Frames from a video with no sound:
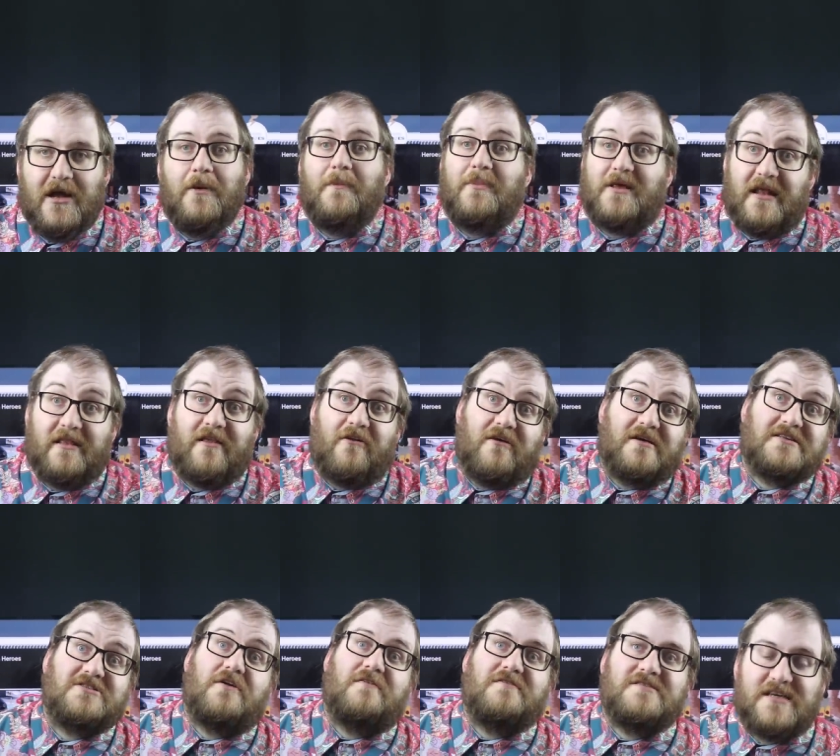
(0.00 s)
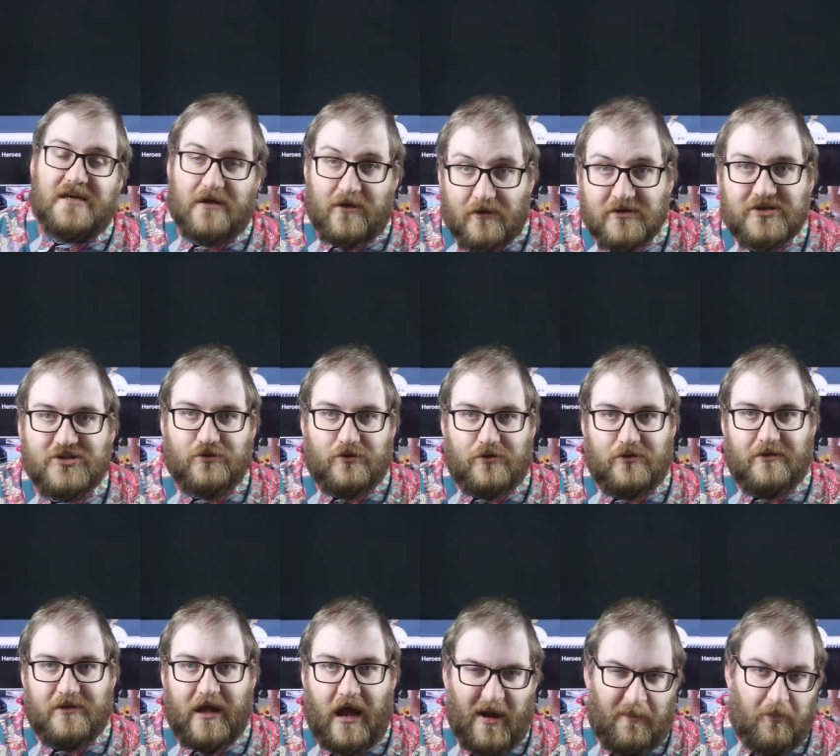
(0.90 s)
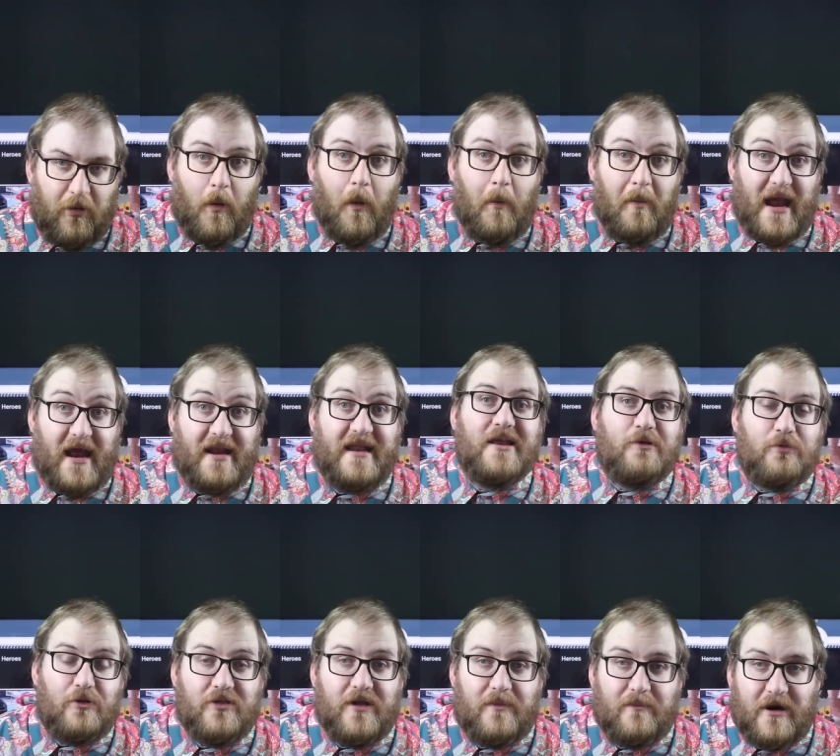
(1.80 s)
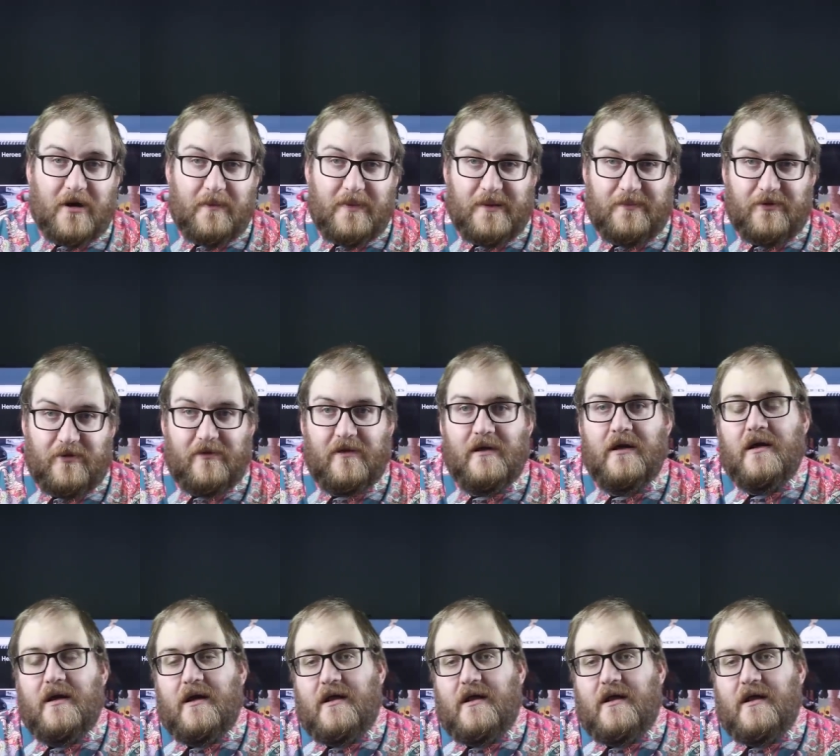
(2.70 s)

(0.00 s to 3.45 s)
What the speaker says: But then there is also probably an equal number of people